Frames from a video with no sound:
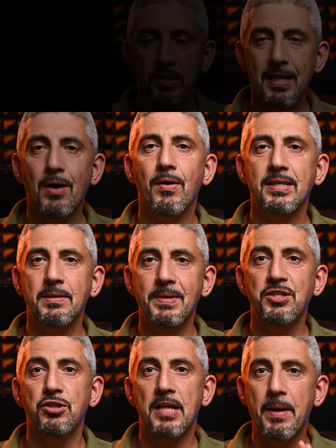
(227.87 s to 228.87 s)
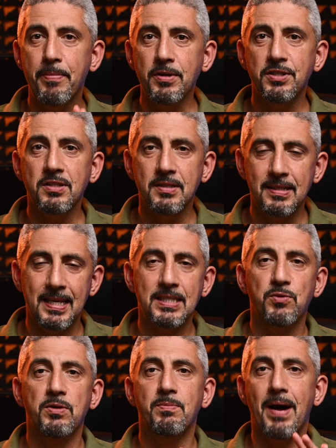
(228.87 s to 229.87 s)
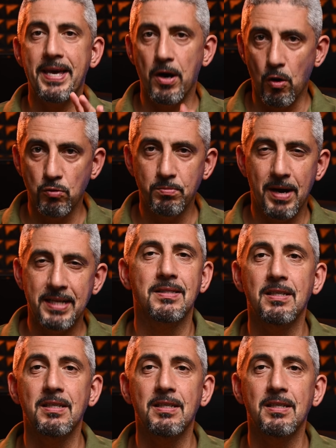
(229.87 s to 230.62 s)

Now, as I mentioned, I purchased the lens with my own money.